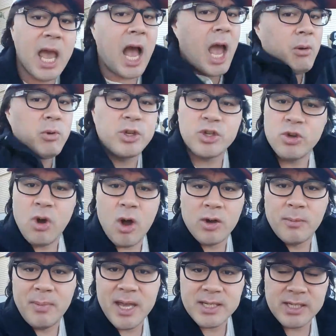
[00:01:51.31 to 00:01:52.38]
I wish you all the
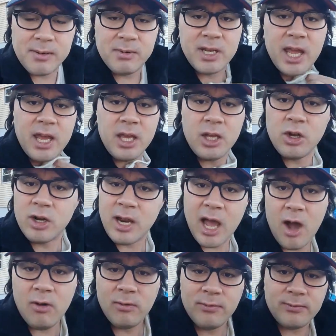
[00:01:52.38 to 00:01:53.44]
best every day, good
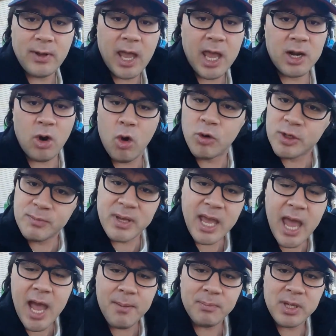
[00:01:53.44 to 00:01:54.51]
health, and always be
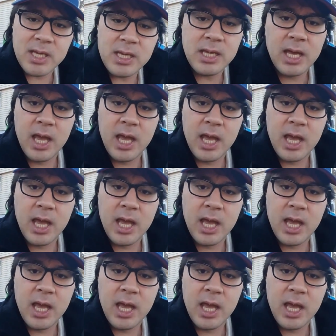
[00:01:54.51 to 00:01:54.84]
happy.